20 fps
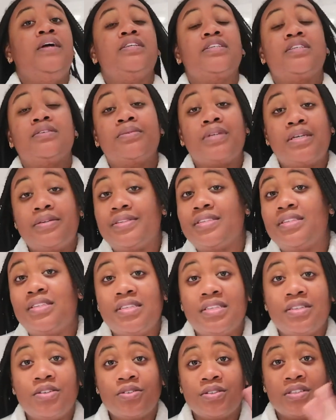Sometimes it
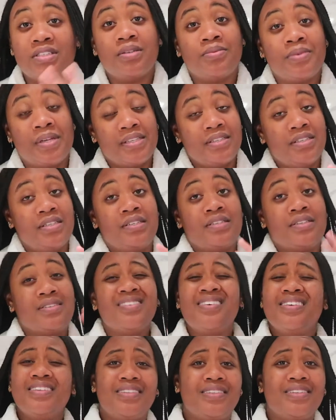tingles, sometimes it
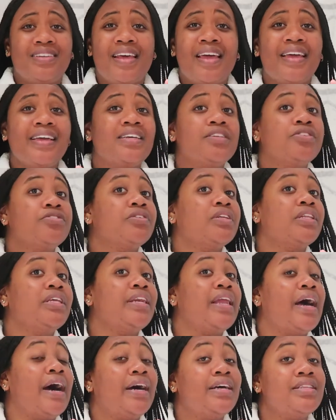doesn't. Today is really
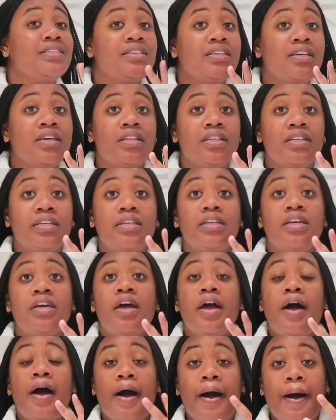not tingling,
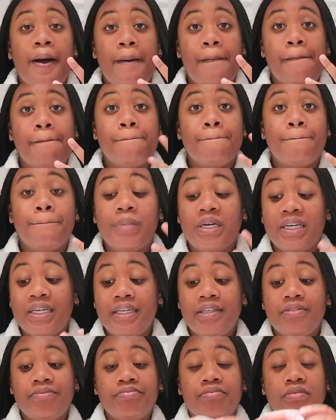
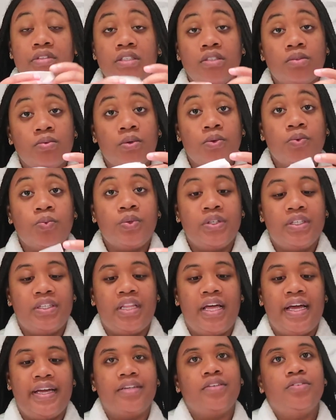but this one would
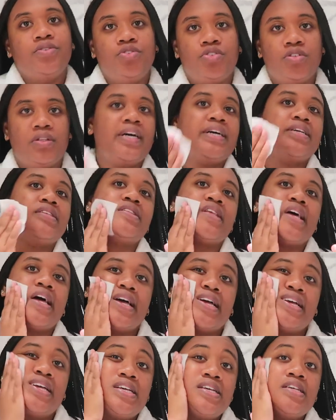like neutralize that.